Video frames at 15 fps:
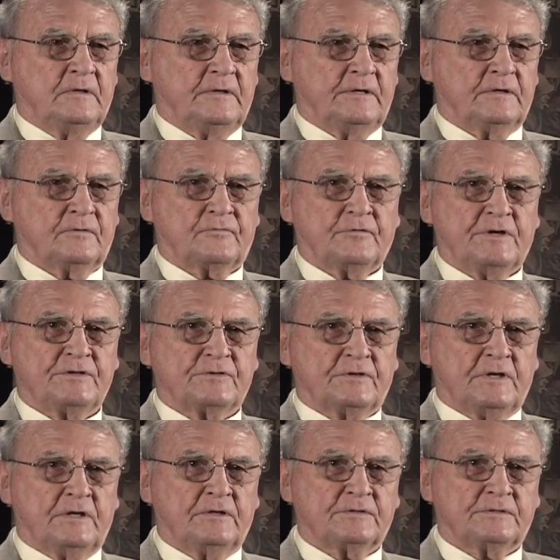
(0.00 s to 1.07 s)
it'll freeze your
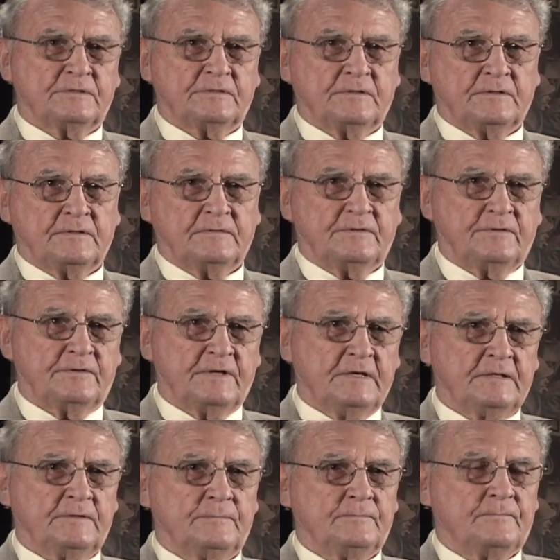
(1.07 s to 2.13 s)
lungs and you're
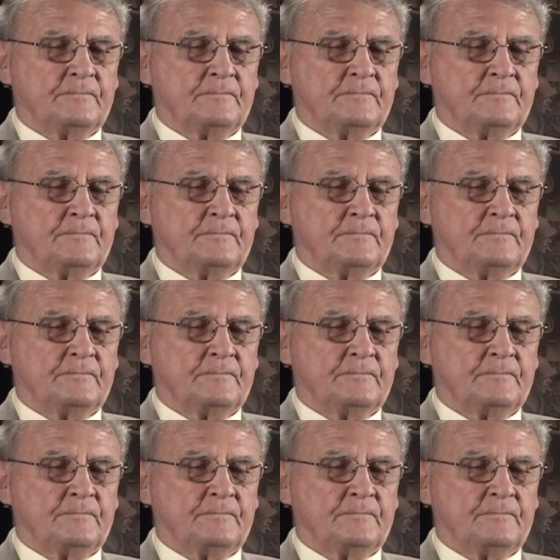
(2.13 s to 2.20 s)
done.